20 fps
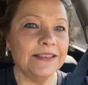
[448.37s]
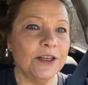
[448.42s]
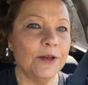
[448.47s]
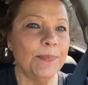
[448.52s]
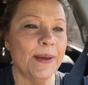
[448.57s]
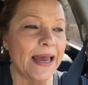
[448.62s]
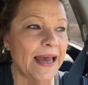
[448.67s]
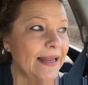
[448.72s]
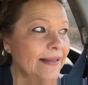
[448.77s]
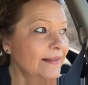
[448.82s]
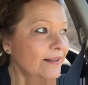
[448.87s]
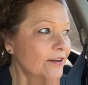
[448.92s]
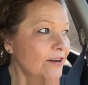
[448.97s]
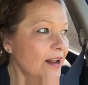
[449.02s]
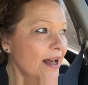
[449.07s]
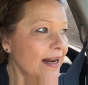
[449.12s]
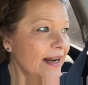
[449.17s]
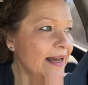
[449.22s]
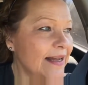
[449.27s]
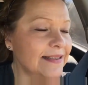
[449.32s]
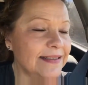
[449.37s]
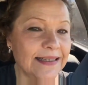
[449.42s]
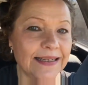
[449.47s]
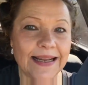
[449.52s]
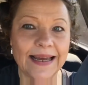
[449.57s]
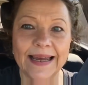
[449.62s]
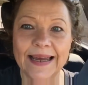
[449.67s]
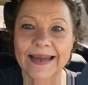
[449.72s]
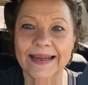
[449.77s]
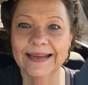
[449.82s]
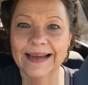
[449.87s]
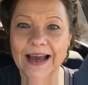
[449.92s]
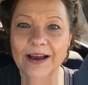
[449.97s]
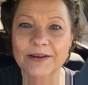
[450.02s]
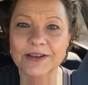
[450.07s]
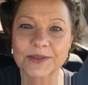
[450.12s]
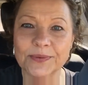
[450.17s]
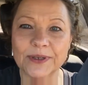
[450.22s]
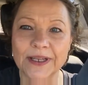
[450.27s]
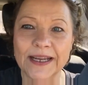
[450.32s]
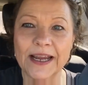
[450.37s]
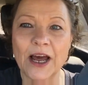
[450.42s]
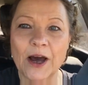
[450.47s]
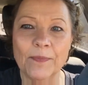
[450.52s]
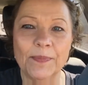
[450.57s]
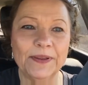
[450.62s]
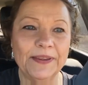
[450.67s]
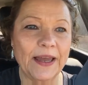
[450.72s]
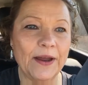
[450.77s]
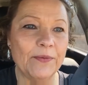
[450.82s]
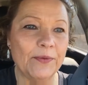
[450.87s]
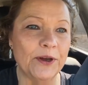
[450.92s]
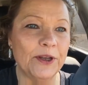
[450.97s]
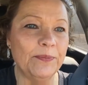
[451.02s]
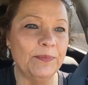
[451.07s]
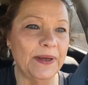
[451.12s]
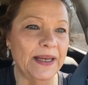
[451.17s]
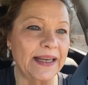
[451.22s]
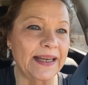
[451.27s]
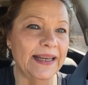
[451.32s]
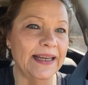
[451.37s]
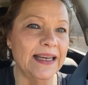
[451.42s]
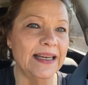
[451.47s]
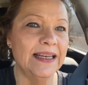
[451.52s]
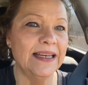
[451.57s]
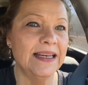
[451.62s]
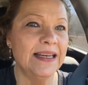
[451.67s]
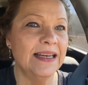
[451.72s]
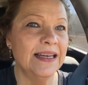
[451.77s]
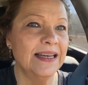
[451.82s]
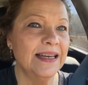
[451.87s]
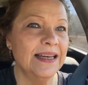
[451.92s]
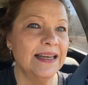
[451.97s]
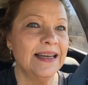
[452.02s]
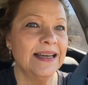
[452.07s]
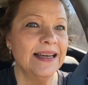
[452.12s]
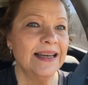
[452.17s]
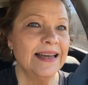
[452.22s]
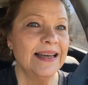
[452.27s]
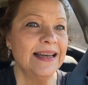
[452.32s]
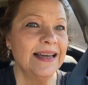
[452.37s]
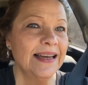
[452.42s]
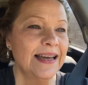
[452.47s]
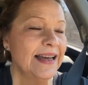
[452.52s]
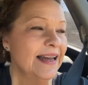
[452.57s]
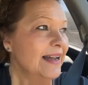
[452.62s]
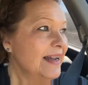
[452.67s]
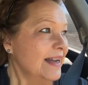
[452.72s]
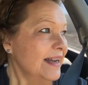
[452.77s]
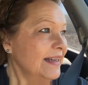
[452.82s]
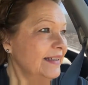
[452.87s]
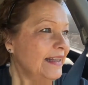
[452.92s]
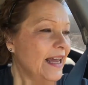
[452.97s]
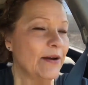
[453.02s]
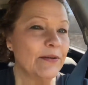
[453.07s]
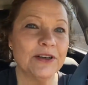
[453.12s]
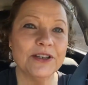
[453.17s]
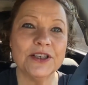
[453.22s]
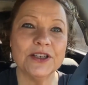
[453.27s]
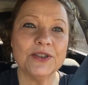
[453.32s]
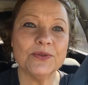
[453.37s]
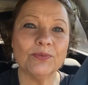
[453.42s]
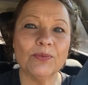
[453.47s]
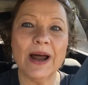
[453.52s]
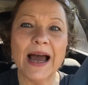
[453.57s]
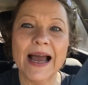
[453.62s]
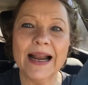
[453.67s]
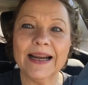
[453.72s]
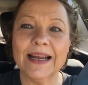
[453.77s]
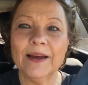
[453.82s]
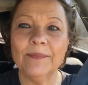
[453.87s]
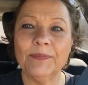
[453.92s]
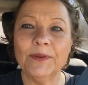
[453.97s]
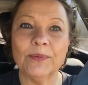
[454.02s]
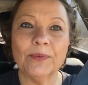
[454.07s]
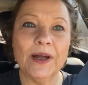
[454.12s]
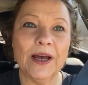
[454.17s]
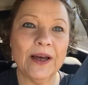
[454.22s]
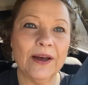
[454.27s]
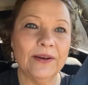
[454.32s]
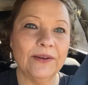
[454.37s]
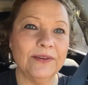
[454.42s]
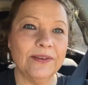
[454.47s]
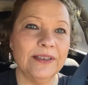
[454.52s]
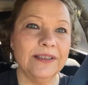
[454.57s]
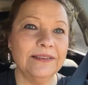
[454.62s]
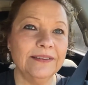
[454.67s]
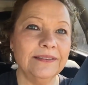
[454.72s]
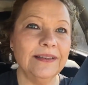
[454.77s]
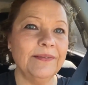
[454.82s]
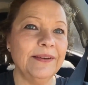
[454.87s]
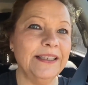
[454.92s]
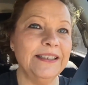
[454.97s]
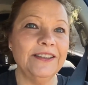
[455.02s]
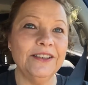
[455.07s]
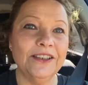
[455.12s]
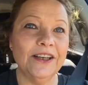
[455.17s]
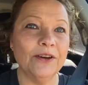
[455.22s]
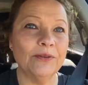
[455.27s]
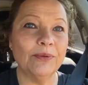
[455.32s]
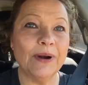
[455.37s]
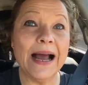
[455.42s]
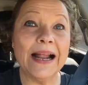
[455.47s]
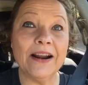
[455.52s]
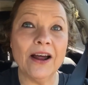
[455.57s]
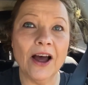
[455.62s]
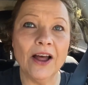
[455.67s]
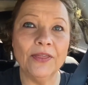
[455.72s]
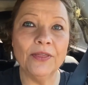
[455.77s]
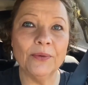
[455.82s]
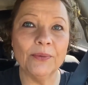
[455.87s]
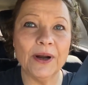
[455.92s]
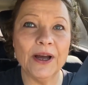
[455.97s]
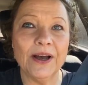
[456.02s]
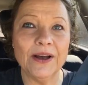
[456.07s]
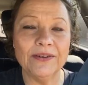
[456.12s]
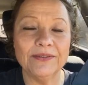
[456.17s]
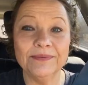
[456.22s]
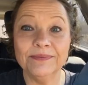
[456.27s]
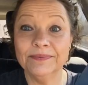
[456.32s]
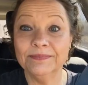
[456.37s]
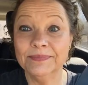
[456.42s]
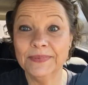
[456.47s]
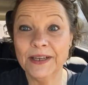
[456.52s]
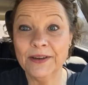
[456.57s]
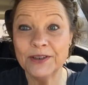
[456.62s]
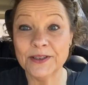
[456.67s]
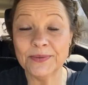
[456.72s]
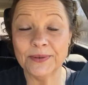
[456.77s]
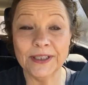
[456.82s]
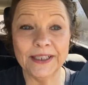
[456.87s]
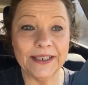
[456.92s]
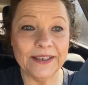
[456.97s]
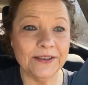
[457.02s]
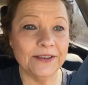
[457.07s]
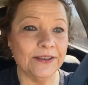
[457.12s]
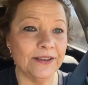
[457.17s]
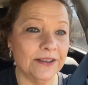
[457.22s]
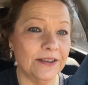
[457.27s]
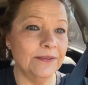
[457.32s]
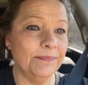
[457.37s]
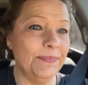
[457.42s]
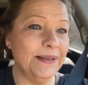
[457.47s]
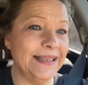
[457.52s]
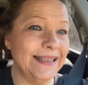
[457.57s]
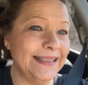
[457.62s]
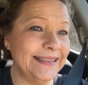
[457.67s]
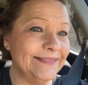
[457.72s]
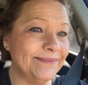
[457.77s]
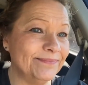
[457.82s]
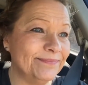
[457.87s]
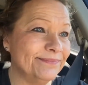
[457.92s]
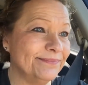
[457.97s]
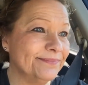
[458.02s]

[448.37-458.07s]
too bad. They're not out today. I was really hoping they would be. They were just right up the road. I mean, you know, right on the road. It was really cool, but